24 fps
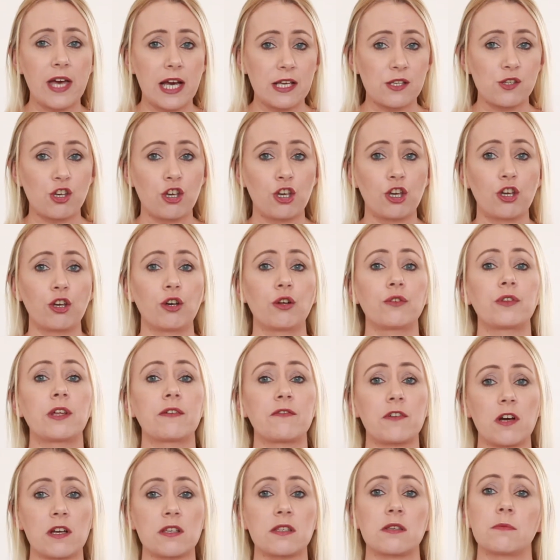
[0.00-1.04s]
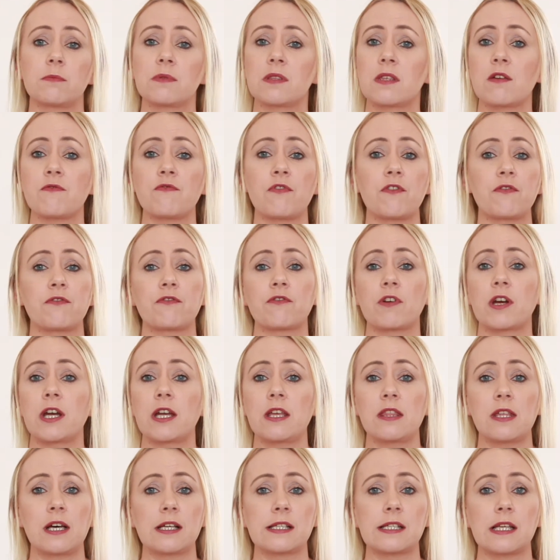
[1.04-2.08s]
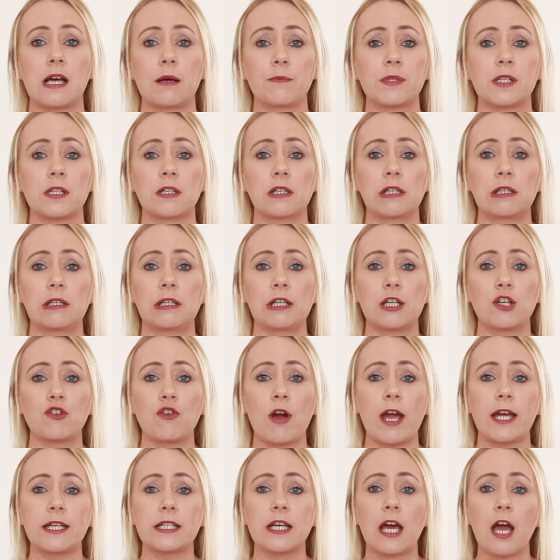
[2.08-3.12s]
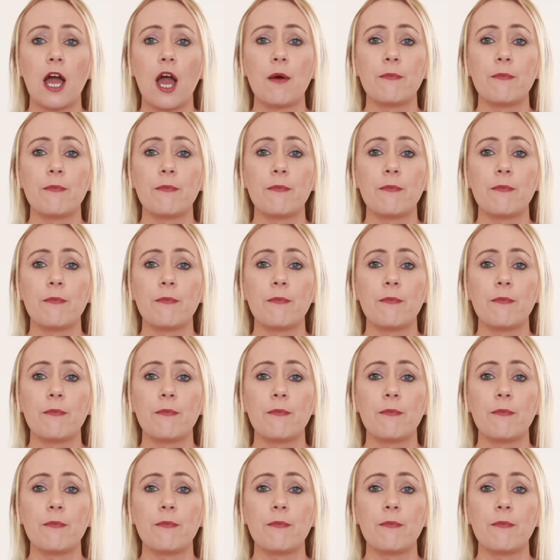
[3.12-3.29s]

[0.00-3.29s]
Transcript: that's cool, they've got something for free, that's absolutely great.